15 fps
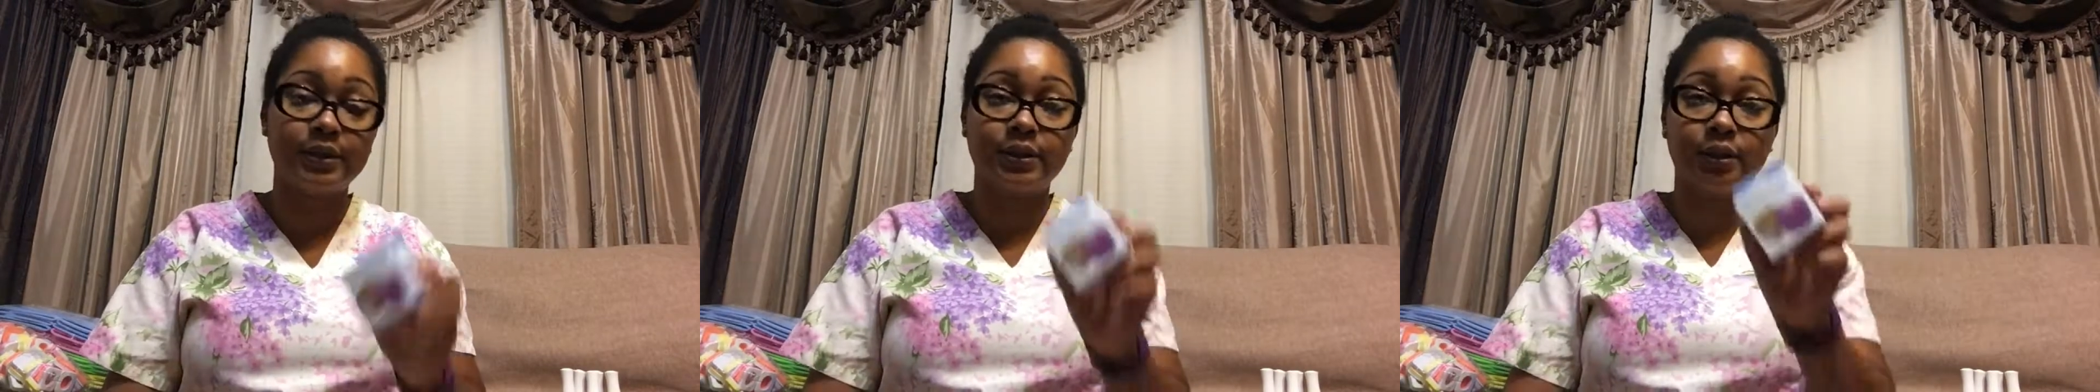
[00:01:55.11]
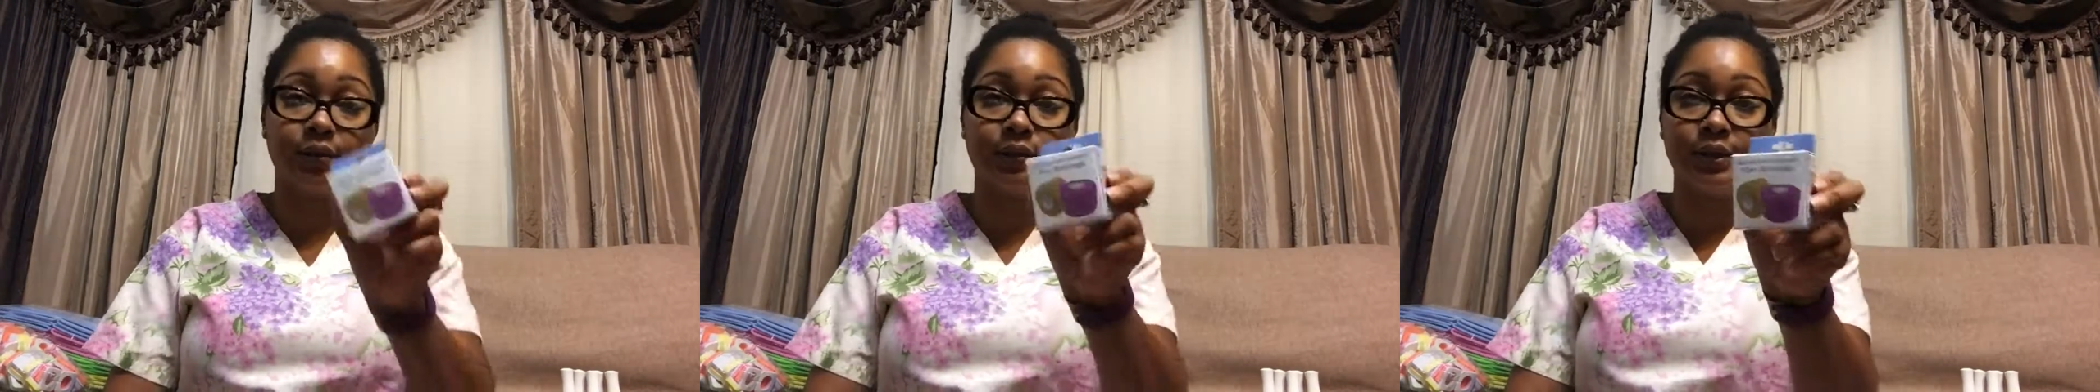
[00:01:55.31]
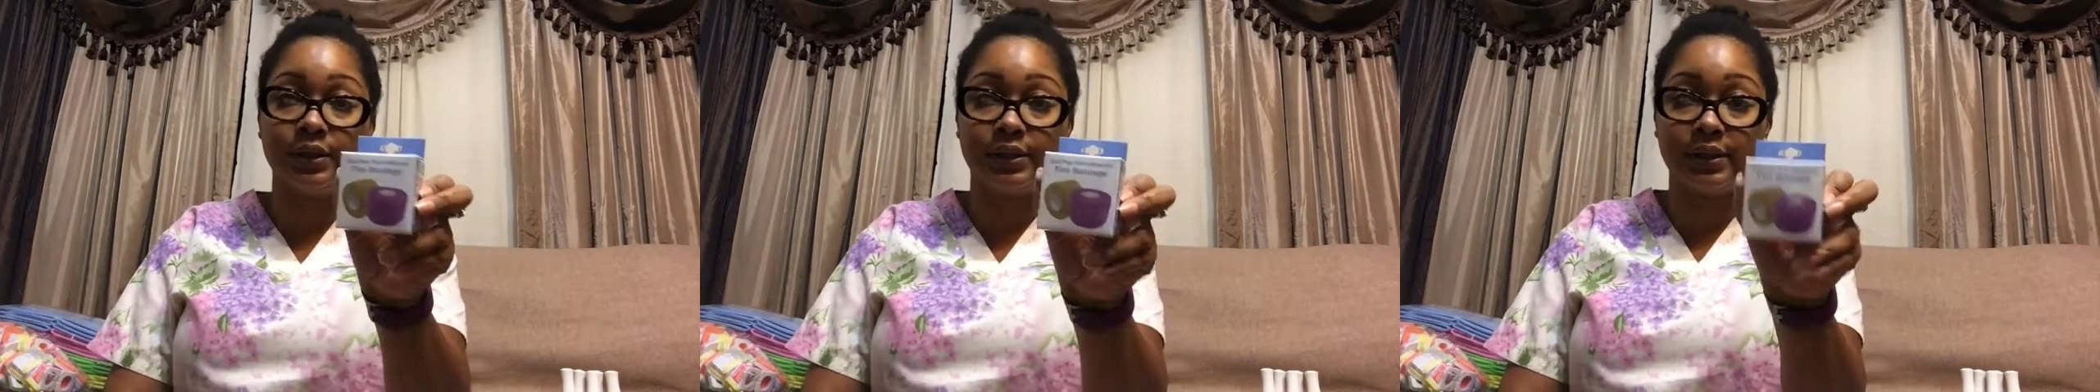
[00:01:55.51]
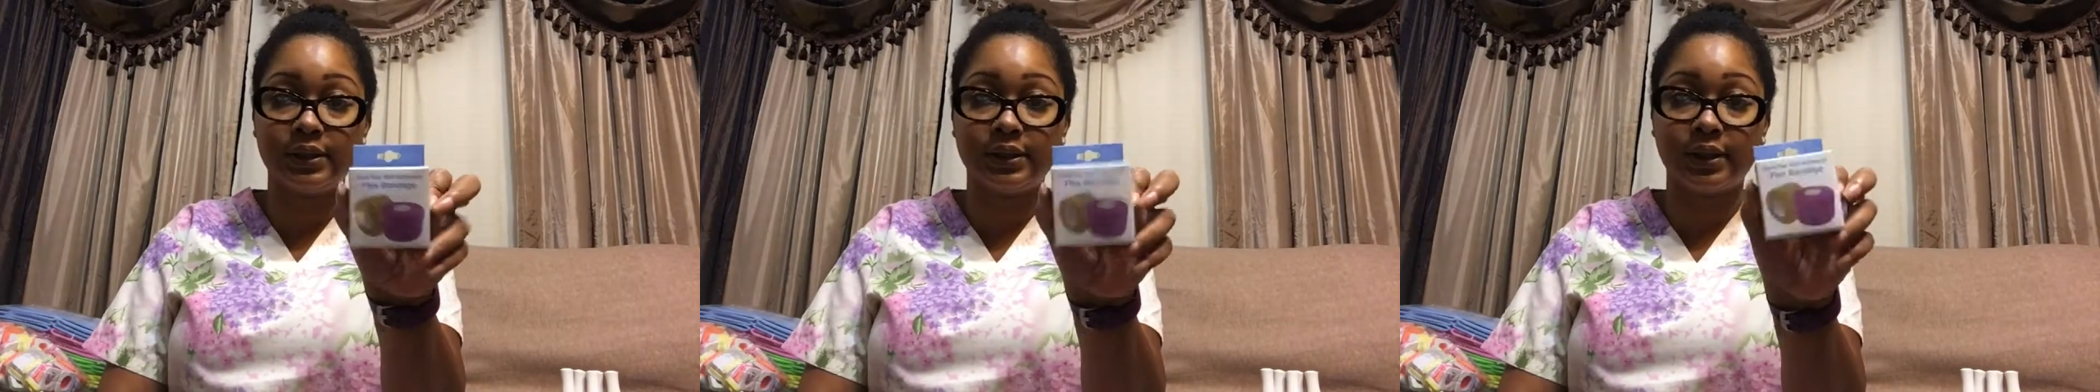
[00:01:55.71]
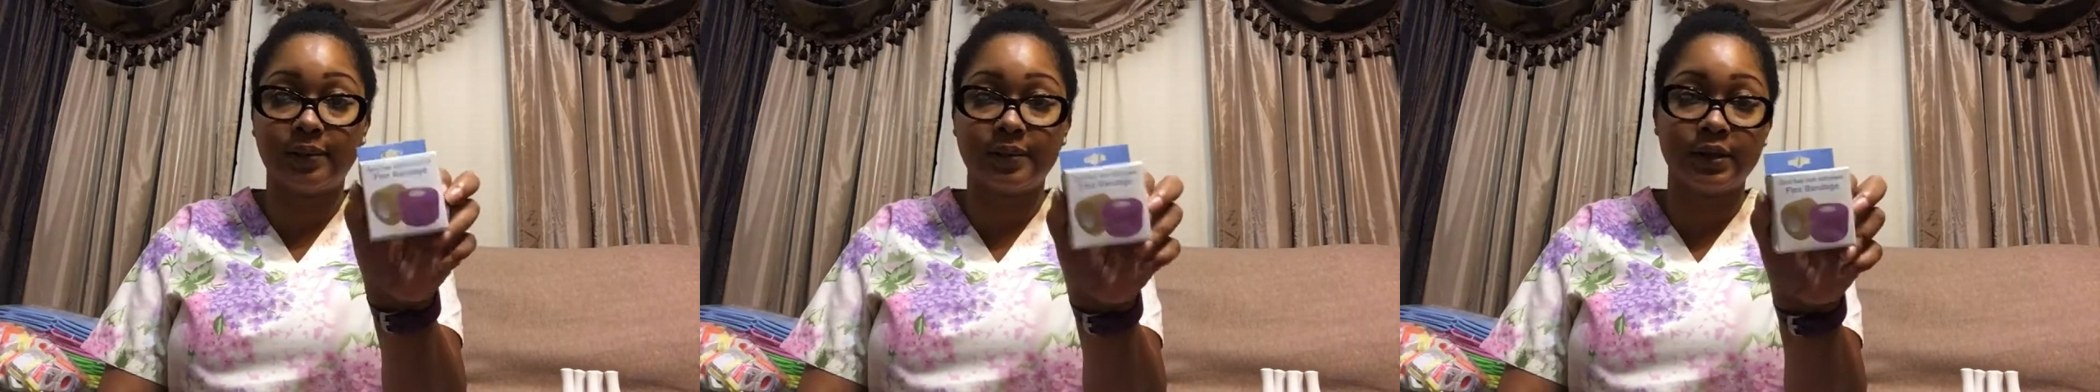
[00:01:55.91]
So this is
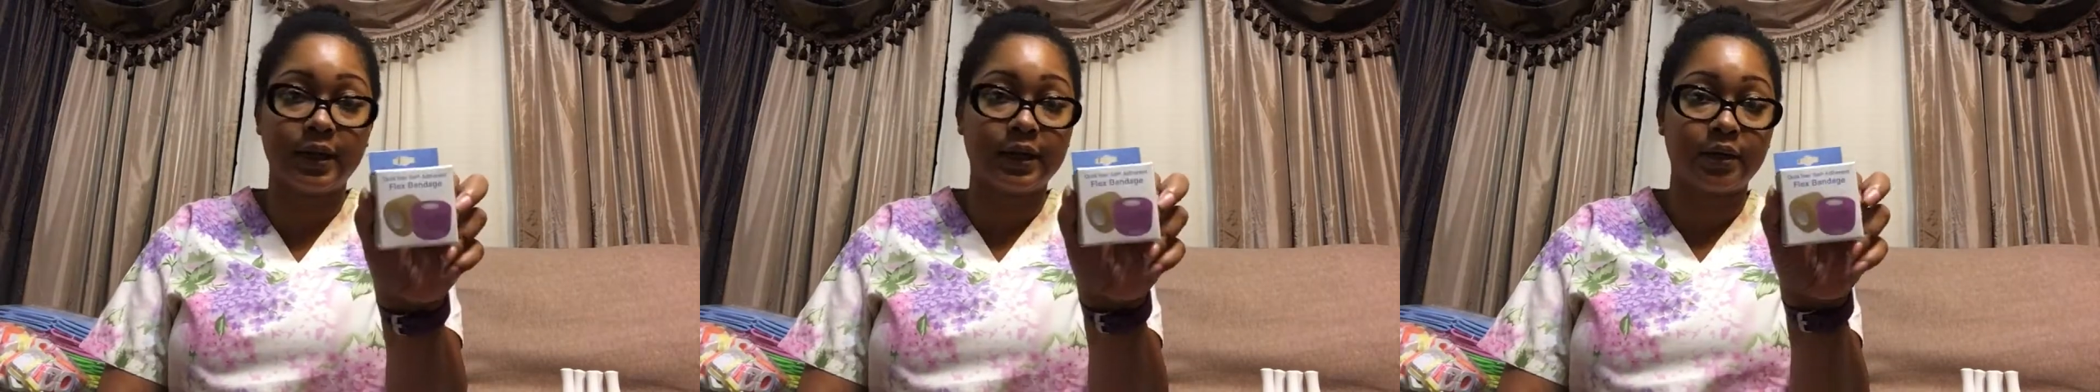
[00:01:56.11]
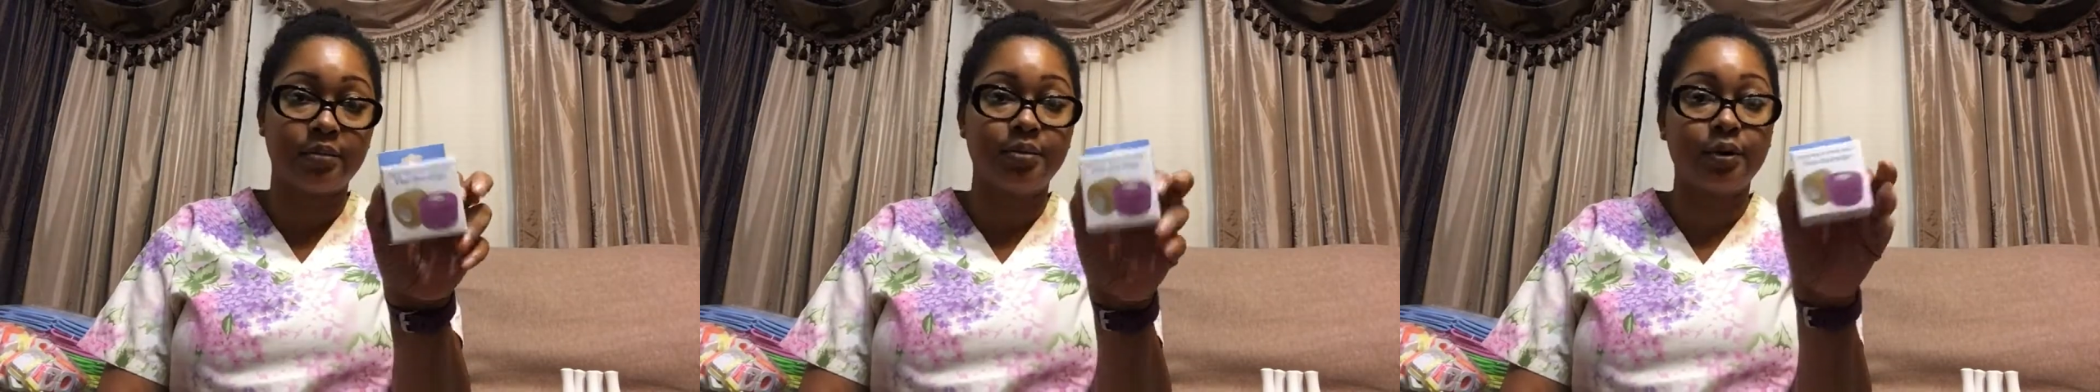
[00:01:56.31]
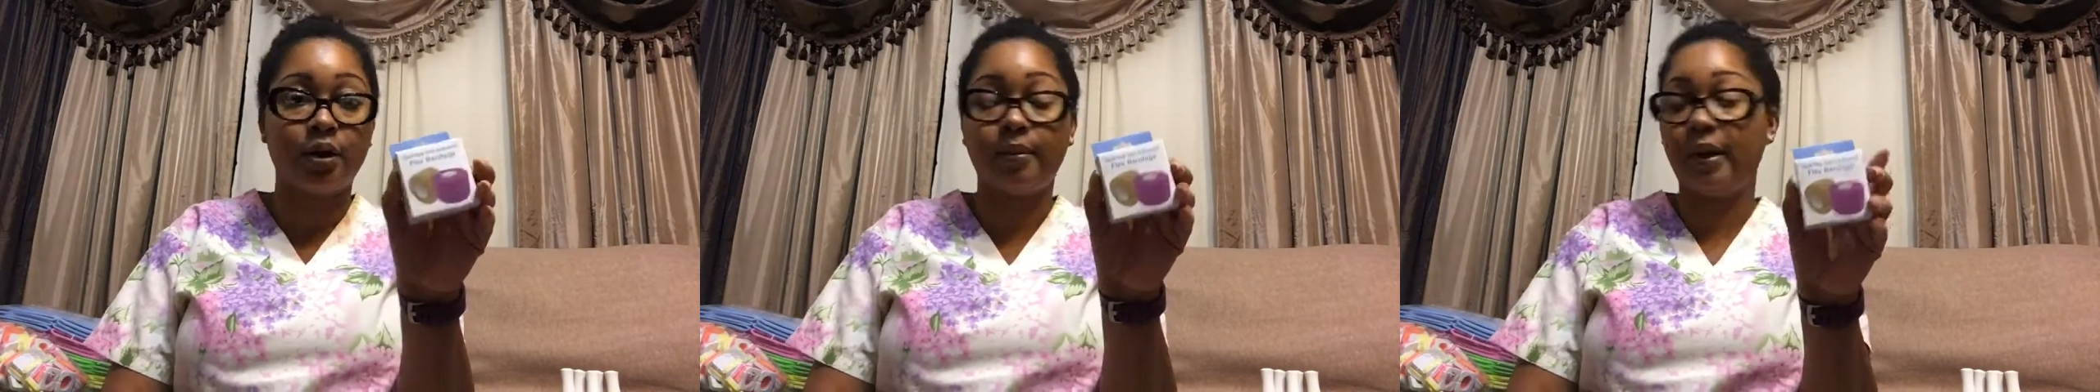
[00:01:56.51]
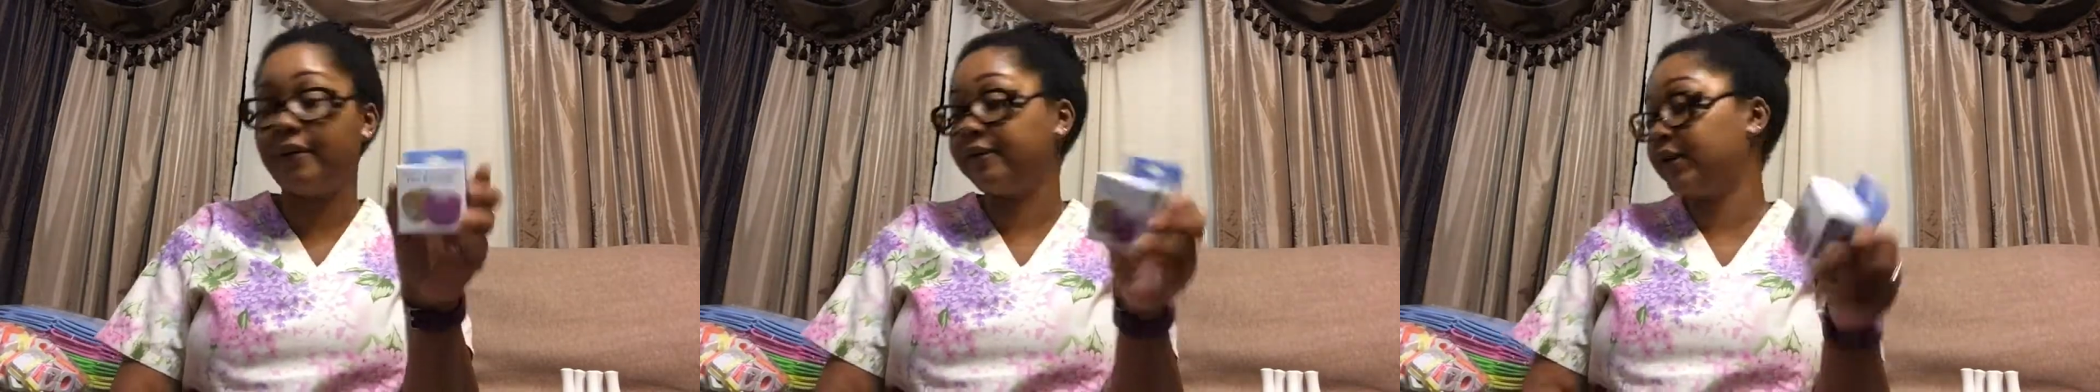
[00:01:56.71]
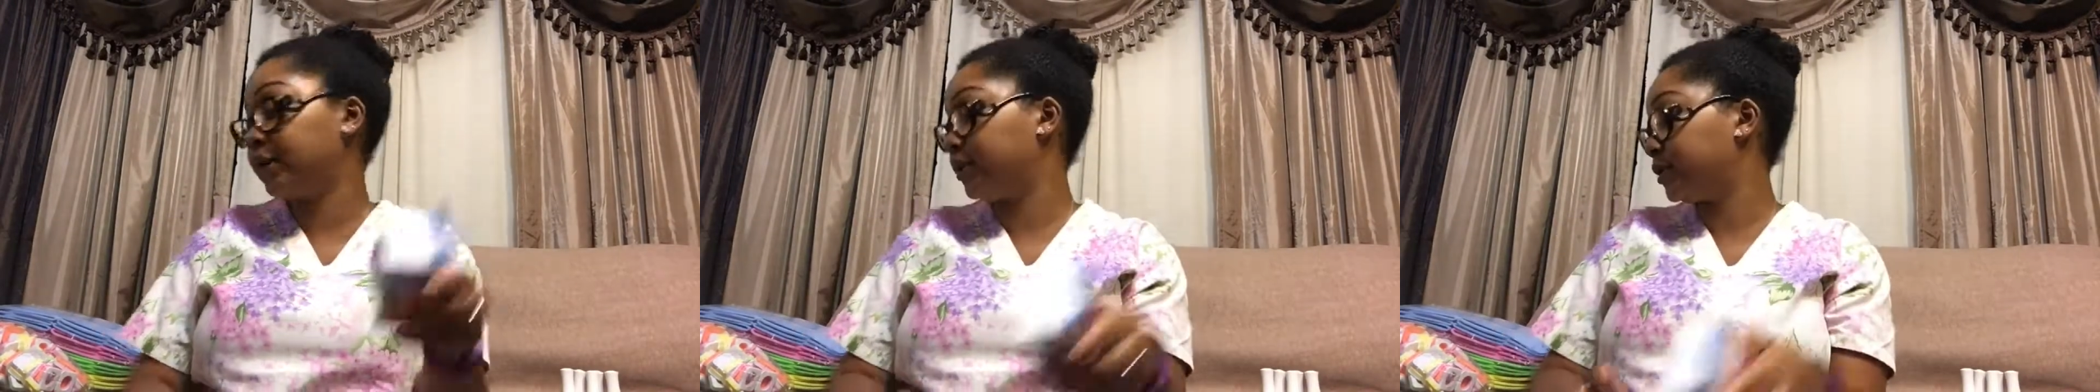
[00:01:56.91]
something I can put on my
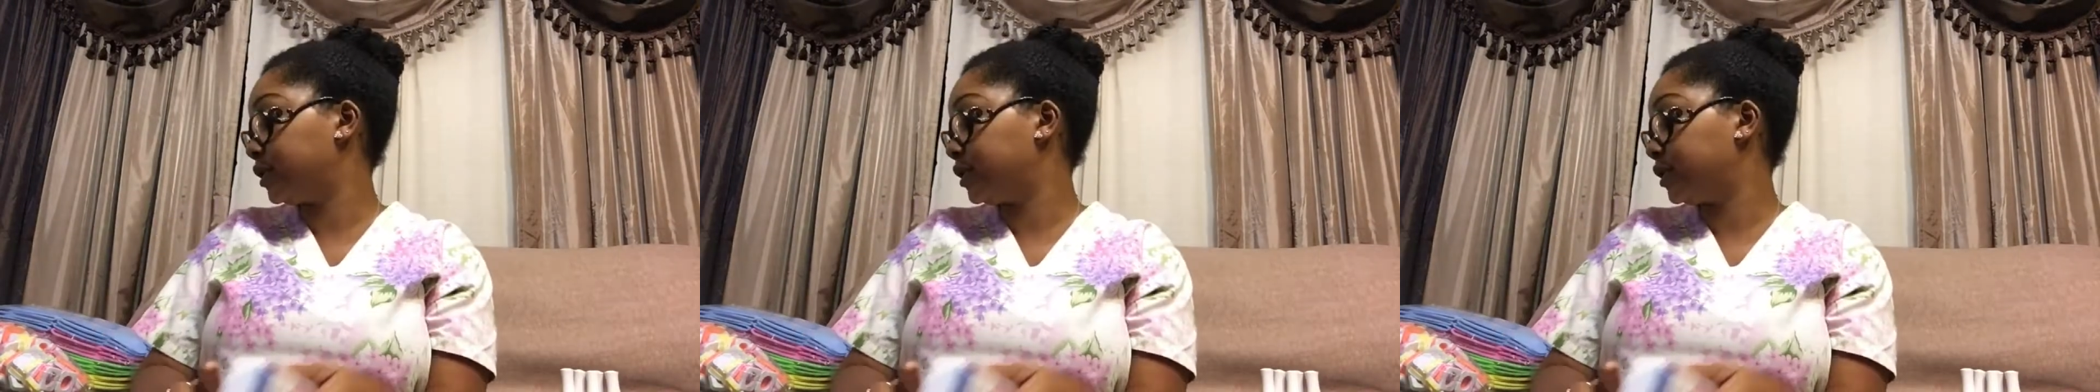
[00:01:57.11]
fingers